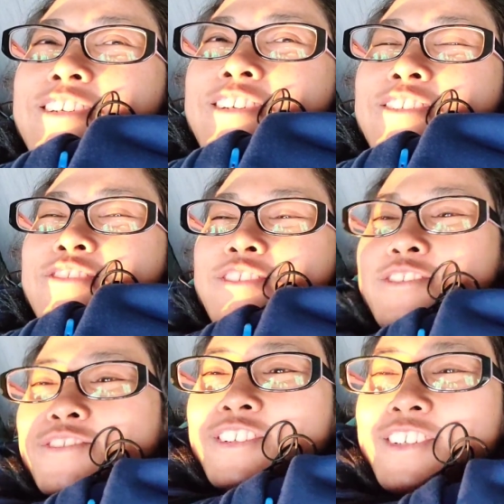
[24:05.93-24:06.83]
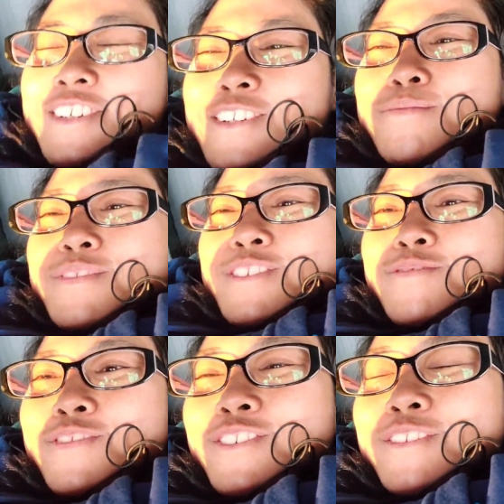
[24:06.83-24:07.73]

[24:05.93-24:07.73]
I do not want to get up anymore.